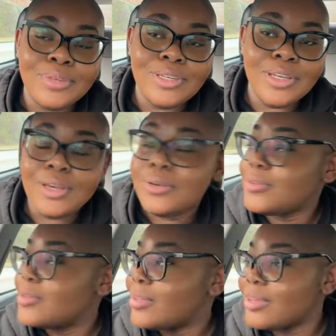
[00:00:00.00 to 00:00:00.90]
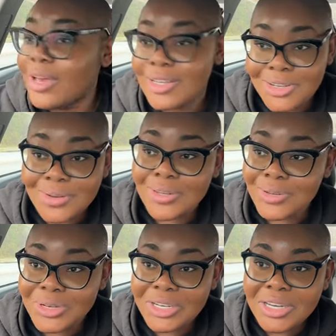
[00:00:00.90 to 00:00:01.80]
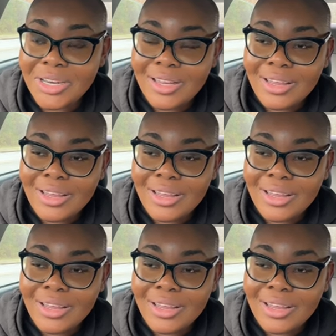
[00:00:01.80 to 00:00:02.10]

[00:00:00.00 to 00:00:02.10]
she knows. God showed it to her.